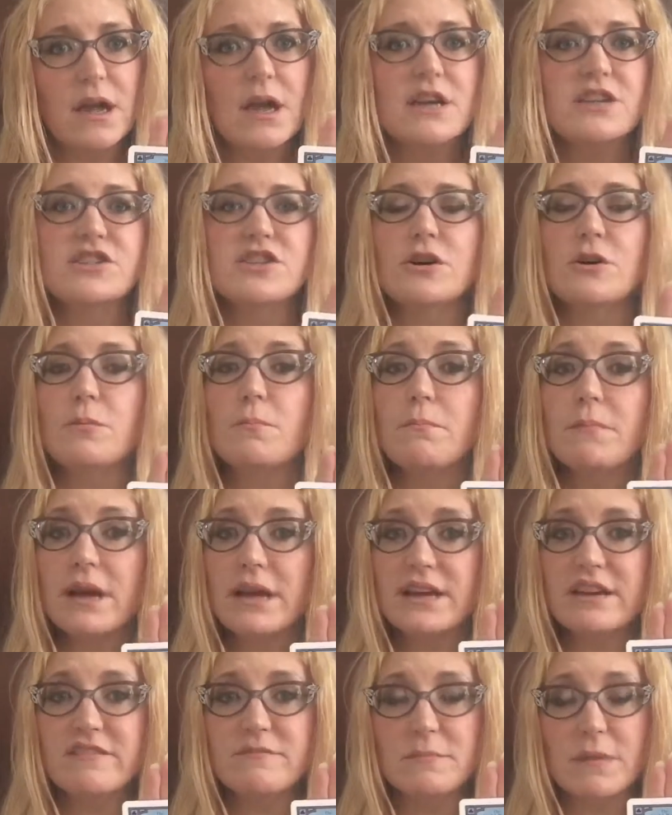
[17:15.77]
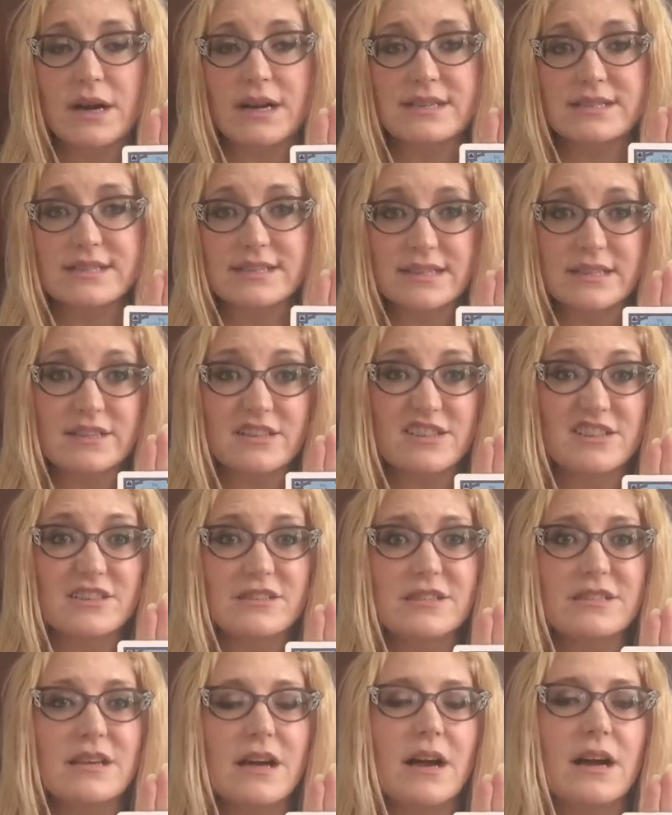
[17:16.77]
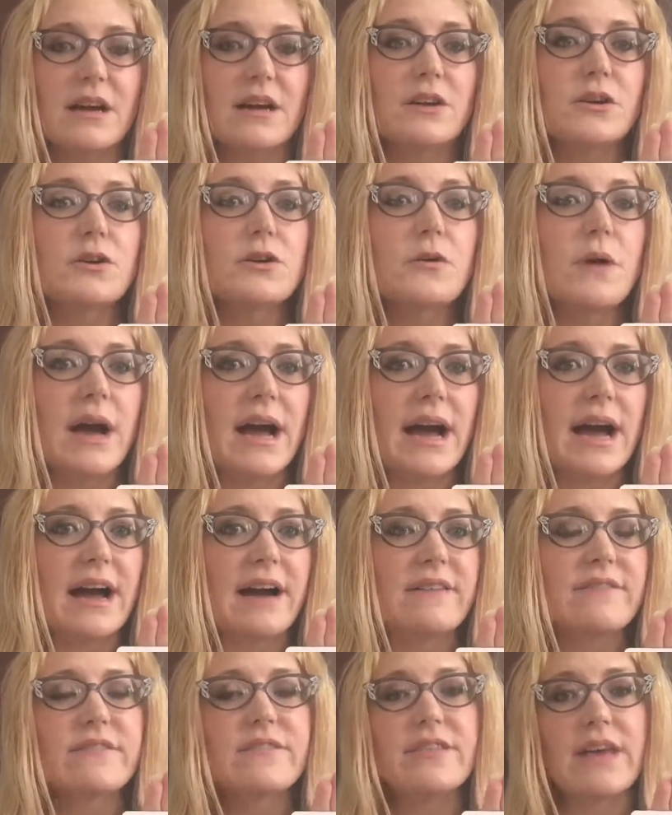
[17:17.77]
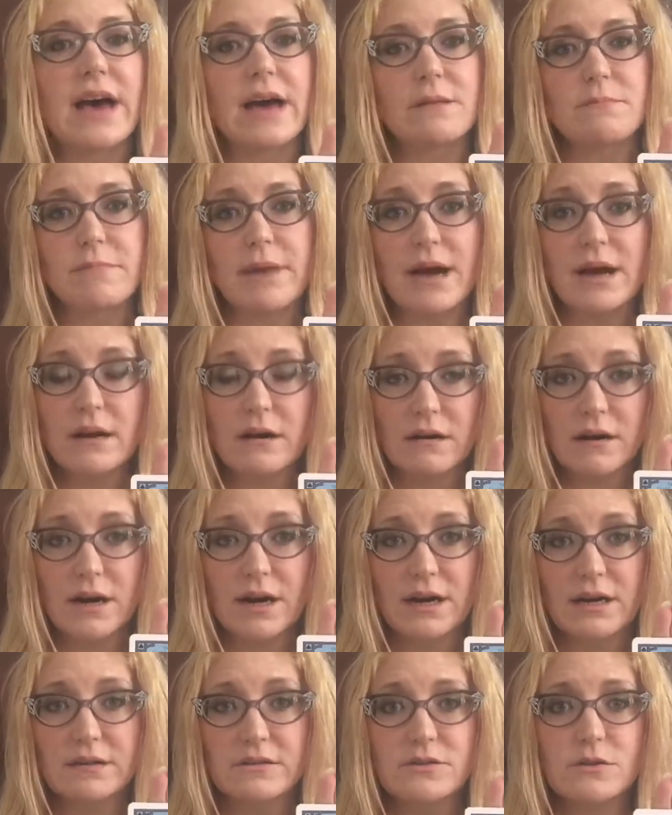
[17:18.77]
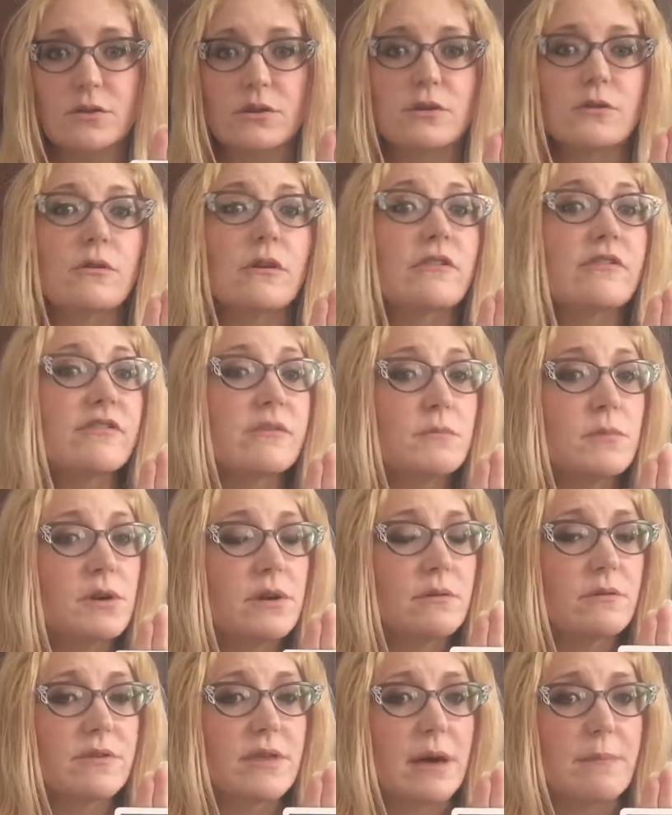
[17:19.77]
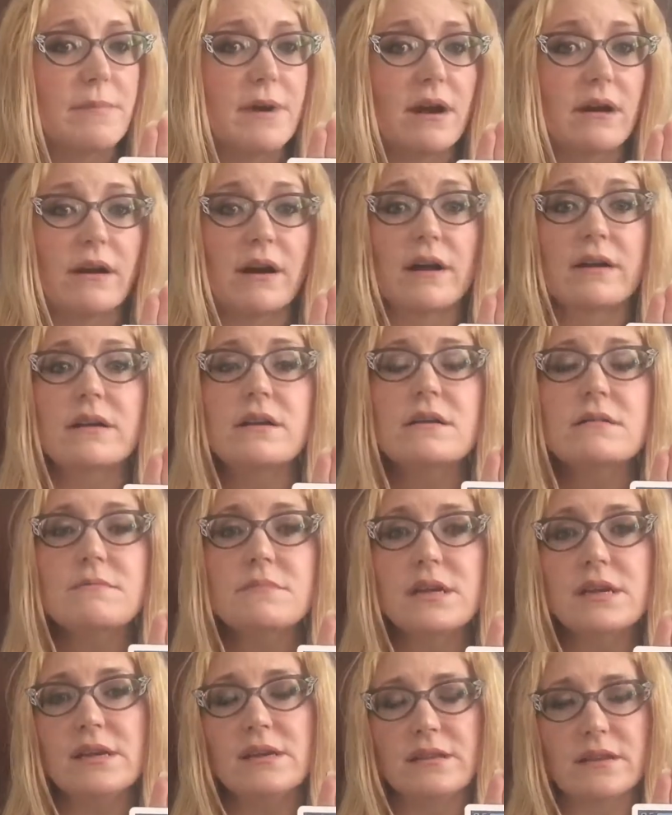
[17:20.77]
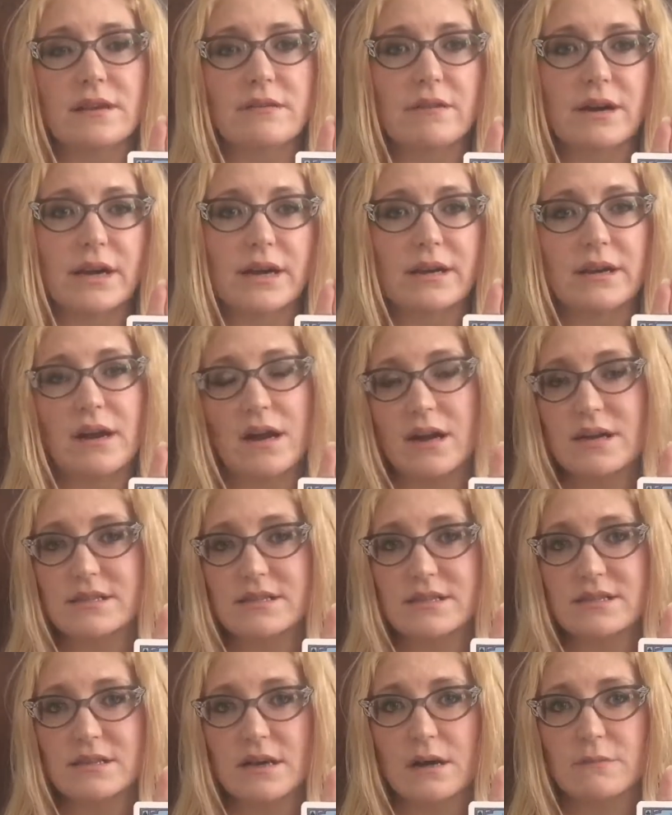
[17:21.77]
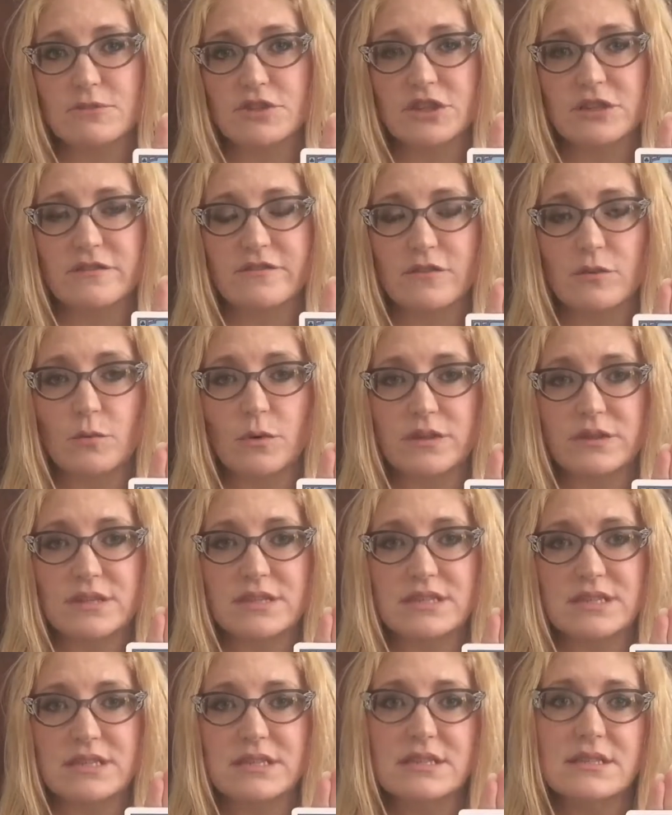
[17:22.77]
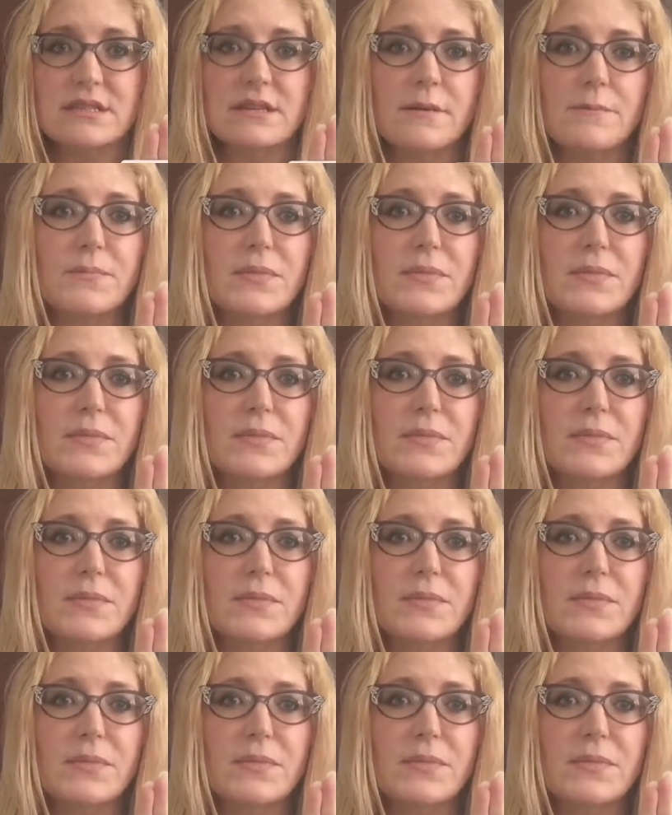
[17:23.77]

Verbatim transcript: So many of my sitters uh, who have that background or who are familiar with that background immediately recognize this object for what this is,